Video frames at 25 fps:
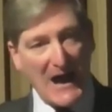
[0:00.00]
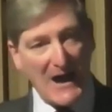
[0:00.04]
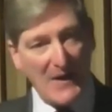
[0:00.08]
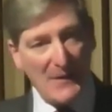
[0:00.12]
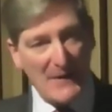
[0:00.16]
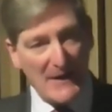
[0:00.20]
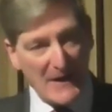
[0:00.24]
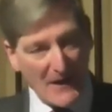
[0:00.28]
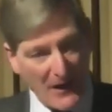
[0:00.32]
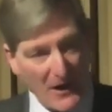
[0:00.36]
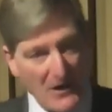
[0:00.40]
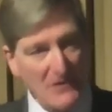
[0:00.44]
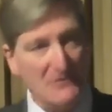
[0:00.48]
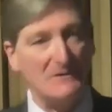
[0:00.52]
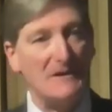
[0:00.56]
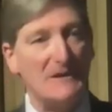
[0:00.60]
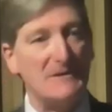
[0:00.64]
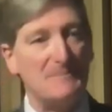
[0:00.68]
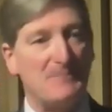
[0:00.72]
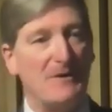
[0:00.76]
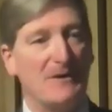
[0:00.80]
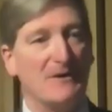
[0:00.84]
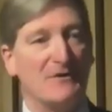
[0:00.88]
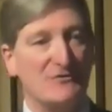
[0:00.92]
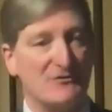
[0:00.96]
the only
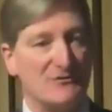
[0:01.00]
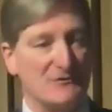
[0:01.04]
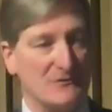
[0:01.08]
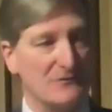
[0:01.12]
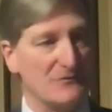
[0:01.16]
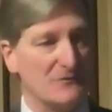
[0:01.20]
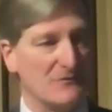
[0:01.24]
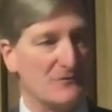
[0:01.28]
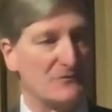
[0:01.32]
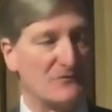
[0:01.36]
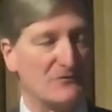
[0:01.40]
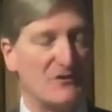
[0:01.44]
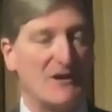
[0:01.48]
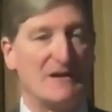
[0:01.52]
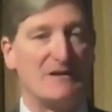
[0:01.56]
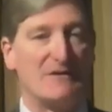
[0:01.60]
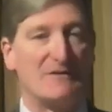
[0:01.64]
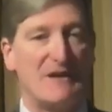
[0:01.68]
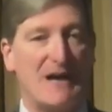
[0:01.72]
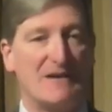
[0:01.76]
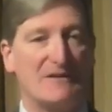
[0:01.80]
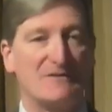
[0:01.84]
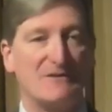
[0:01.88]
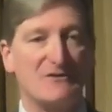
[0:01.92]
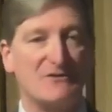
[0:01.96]
person who could take
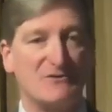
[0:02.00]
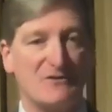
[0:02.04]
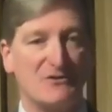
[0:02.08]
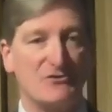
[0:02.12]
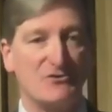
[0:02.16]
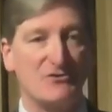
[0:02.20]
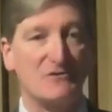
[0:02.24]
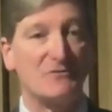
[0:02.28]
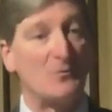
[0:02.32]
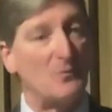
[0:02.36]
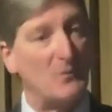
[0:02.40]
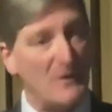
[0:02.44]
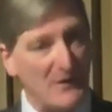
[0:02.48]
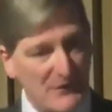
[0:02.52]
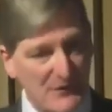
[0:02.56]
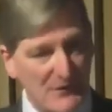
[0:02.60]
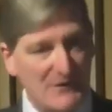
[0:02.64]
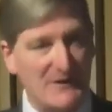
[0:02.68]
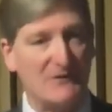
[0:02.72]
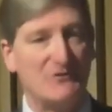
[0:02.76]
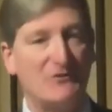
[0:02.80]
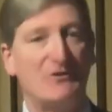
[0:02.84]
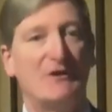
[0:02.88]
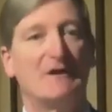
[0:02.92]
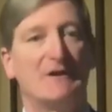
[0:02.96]
that decision was the
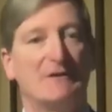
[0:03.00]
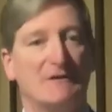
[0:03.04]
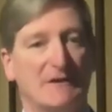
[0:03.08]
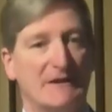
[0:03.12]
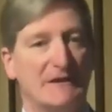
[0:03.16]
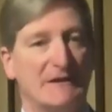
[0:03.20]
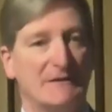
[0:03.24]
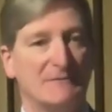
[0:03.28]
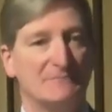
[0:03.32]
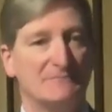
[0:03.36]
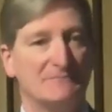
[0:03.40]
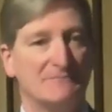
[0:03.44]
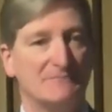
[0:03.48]
attorney,